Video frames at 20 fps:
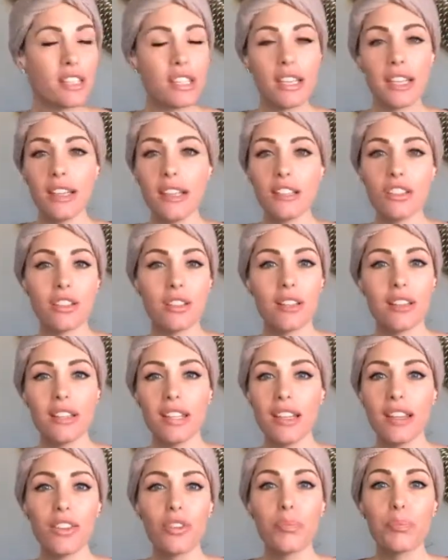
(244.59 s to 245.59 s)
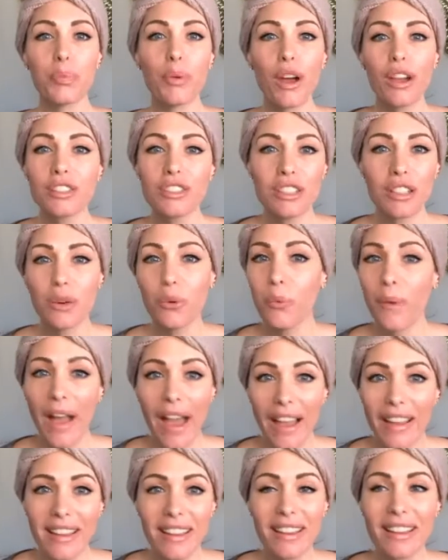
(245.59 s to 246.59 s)
teeth brushing
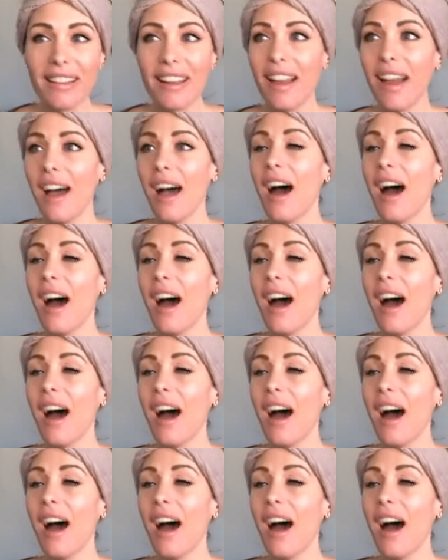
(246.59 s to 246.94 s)
wagon.